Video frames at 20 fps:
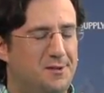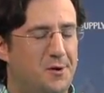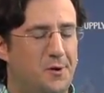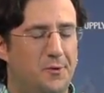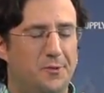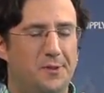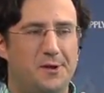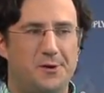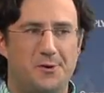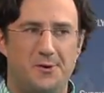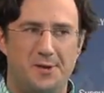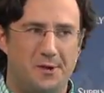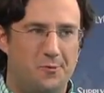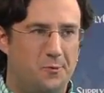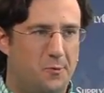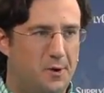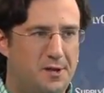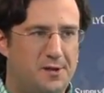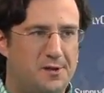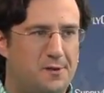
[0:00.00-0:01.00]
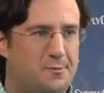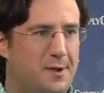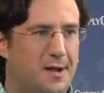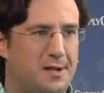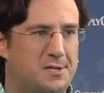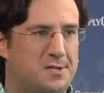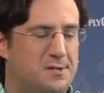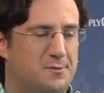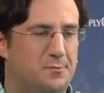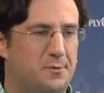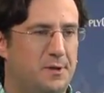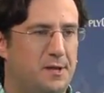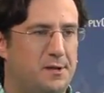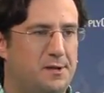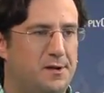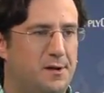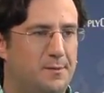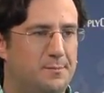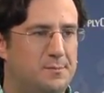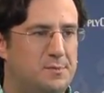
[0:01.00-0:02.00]
only going one direction when
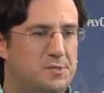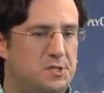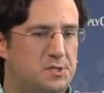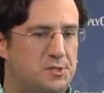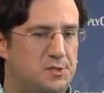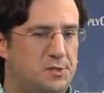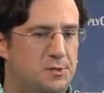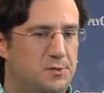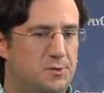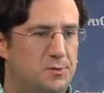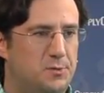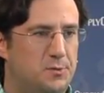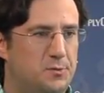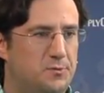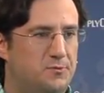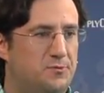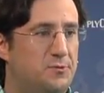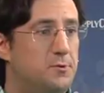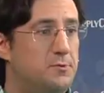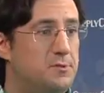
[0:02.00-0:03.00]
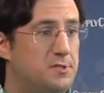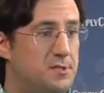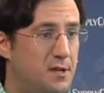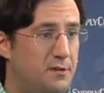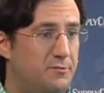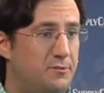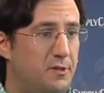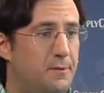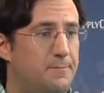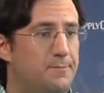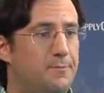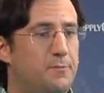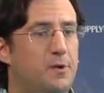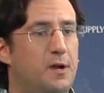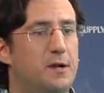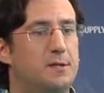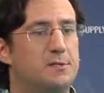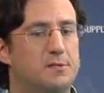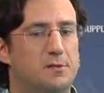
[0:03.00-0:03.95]
it comes to food safety, right?